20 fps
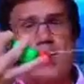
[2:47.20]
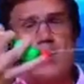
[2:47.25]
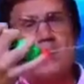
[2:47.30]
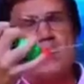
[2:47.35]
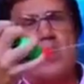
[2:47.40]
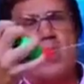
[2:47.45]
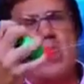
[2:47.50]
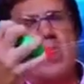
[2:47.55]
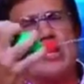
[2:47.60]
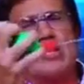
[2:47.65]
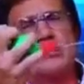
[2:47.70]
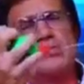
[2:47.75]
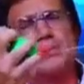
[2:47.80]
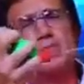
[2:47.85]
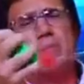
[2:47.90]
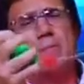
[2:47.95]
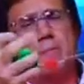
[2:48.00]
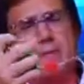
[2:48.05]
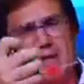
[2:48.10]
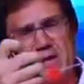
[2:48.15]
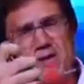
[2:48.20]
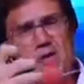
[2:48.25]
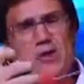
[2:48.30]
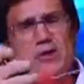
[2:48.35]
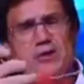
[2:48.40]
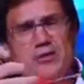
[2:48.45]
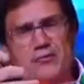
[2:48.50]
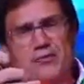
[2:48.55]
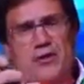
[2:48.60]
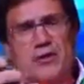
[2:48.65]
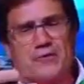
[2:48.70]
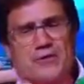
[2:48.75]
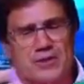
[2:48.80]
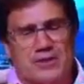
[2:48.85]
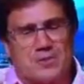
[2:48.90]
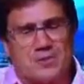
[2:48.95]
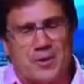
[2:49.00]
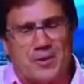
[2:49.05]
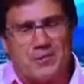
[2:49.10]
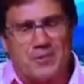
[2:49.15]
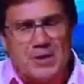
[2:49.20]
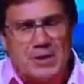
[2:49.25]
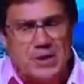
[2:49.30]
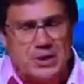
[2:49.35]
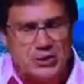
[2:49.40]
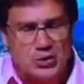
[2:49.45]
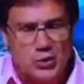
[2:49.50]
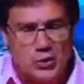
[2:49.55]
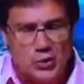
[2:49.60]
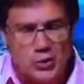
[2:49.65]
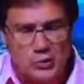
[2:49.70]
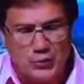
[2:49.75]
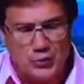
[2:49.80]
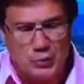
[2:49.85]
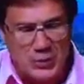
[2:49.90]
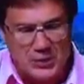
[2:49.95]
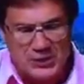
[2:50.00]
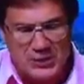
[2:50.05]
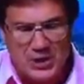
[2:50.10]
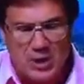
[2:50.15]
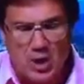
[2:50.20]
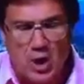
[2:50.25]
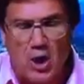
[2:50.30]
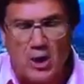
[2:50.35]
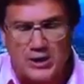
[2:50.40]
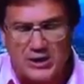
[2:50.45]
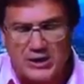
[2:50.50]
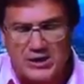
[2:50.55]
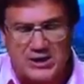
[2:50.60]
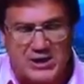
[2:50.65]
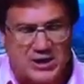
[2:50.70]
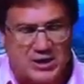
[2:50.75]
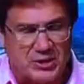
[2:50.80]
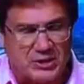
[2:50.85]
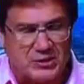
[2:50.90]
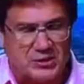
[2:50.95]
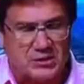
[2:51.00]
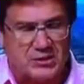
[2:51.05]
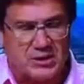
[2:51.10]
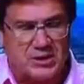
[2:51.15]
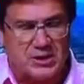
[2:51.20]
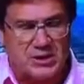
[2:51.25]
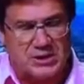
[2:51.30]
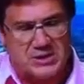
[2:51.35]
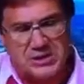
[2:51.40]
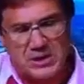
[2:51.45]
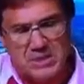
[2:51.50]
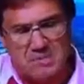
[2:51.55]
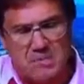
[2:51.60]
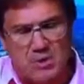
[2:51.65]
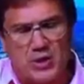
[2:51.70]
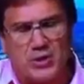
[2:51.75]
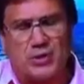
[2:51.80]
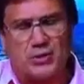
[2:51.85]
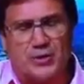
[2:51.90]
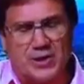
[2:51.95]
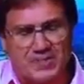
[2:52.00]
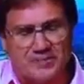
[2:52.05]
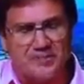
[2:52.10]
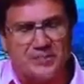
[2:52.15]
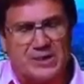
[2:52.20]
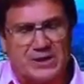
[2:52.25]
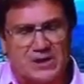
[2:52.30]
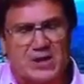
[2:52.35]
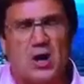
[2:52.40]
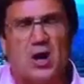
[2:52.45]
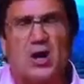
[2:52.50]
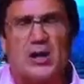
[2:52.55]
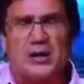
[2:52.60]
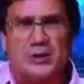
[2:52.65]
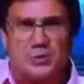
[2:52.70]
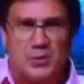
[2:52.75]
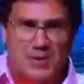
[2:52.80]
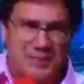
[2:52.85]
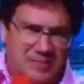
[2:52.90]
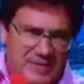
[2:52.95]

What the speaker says: Mars will be also very visible. So the ones that are hard to see is Mercury is the hardest one.